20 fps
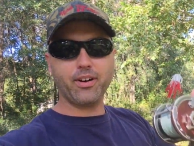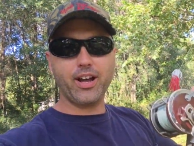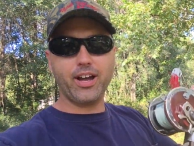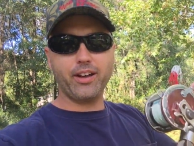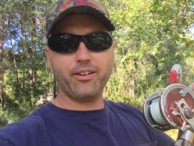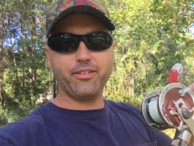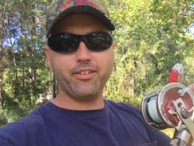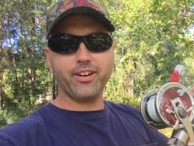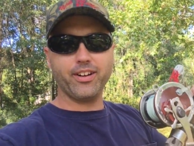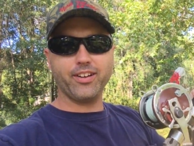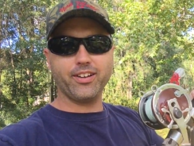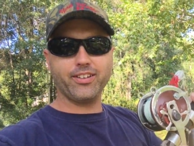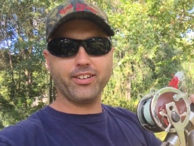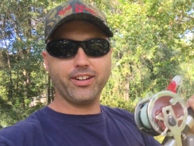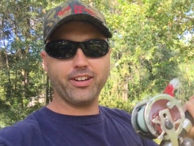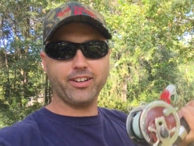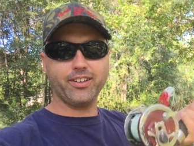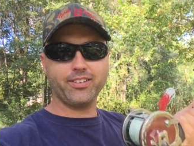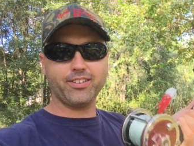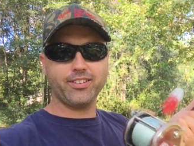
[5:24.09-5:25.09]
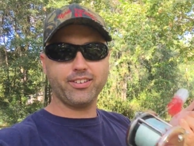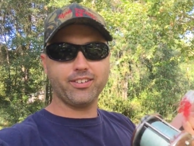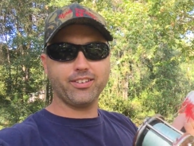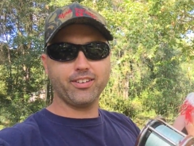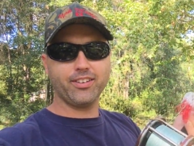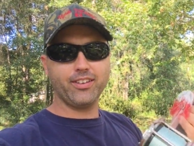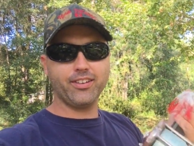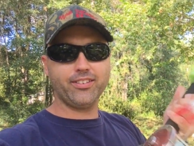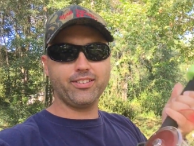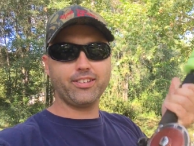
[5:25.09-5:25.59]
rod and reel. You know, this,
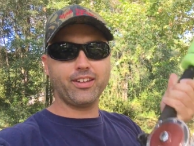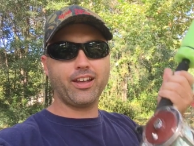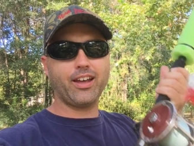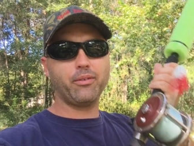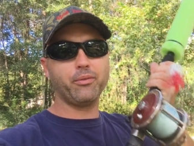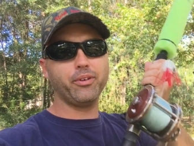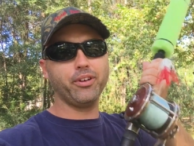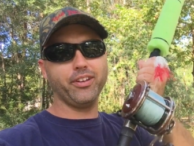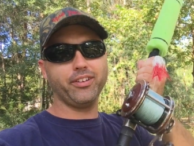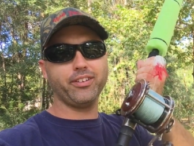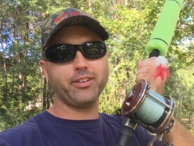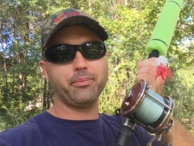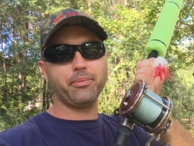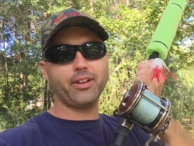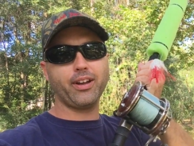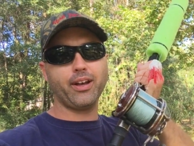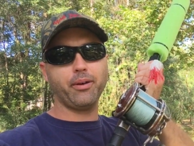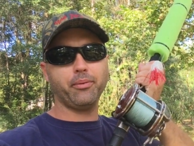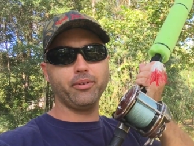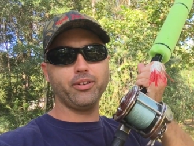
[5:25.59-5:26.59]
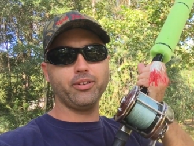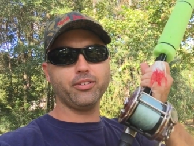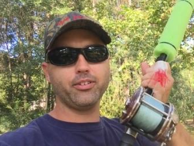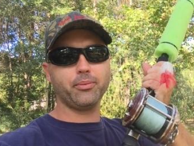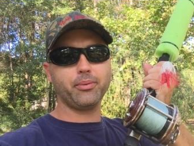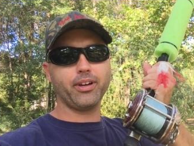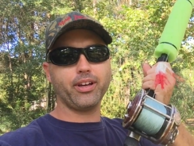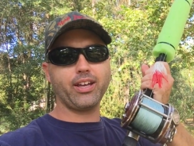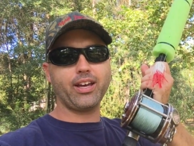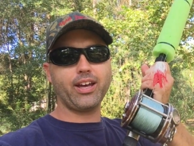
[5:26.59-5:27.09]
this is not really something I would use
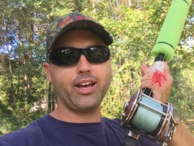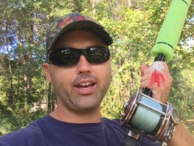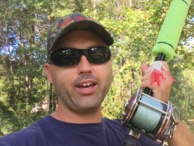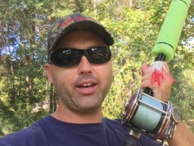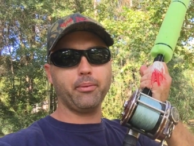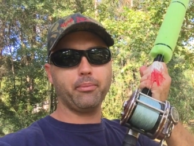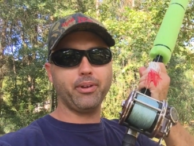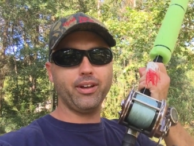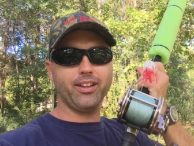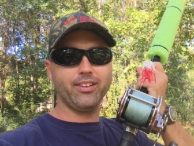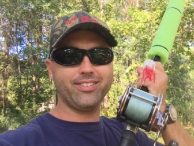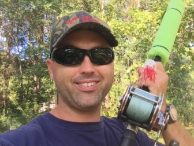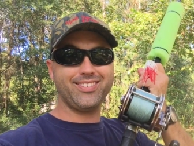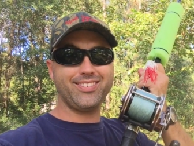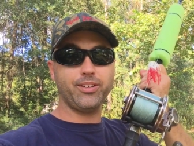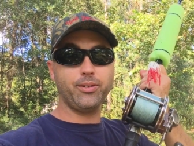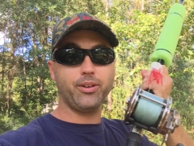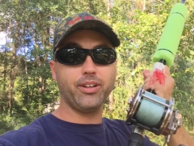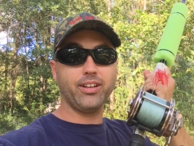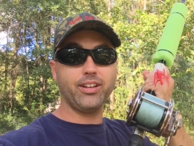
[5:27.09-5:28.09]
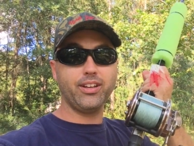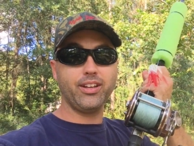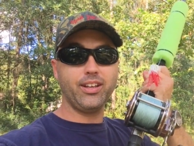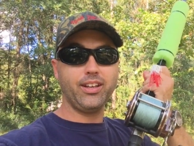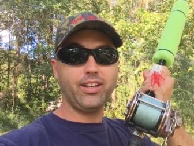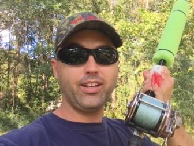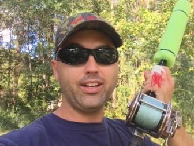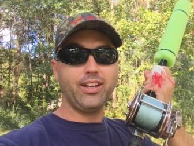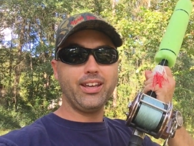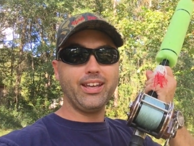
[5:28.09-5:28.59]
on my kayak, but it's suited.
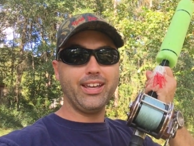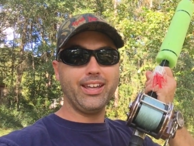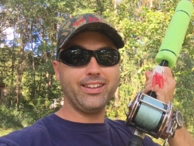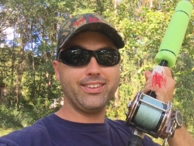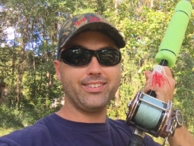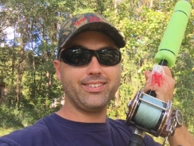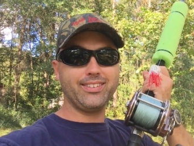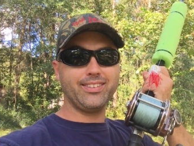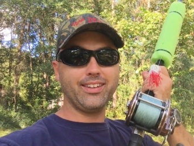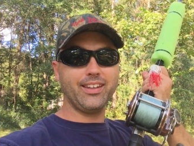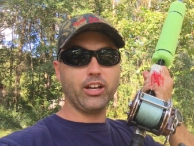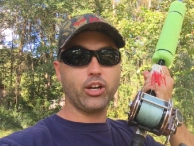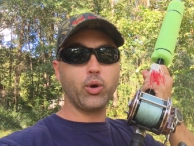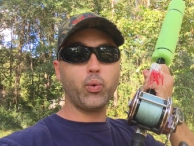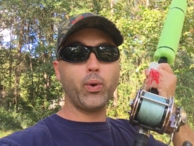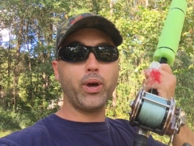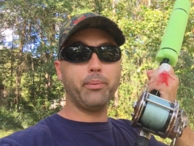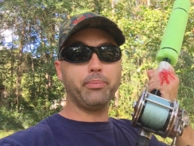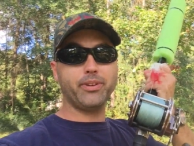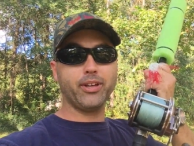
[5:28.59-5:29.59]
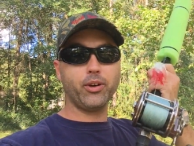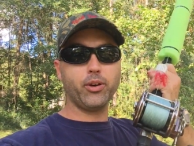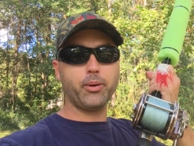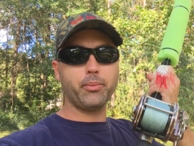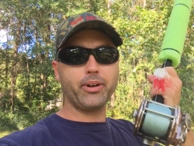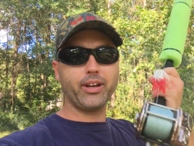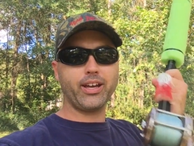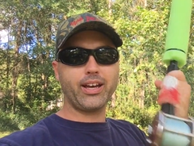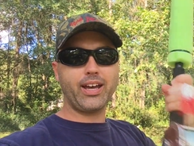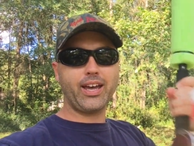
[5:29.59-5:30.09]
It's equipped to go
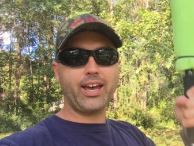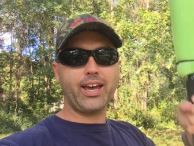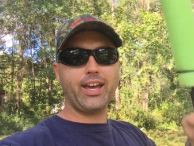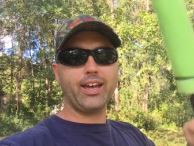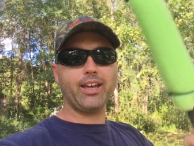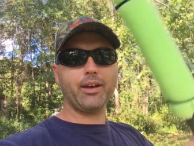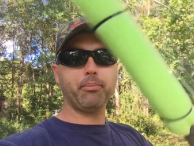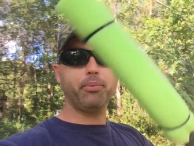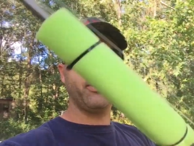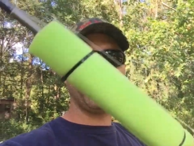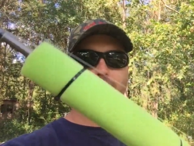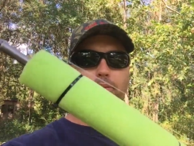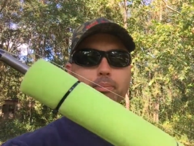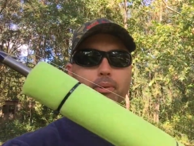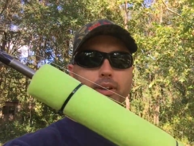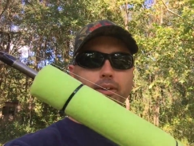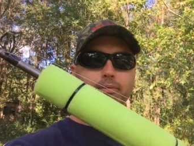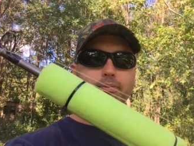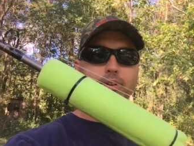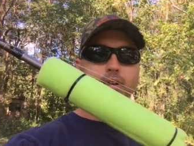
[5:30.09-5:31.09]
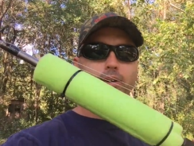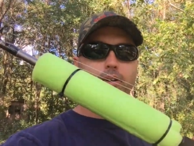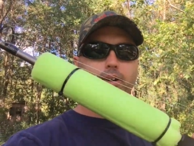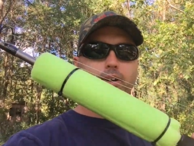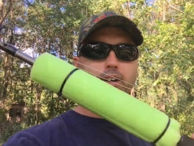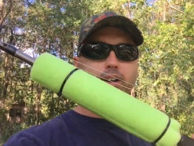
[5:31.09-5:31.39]
on my kayak. I put this big float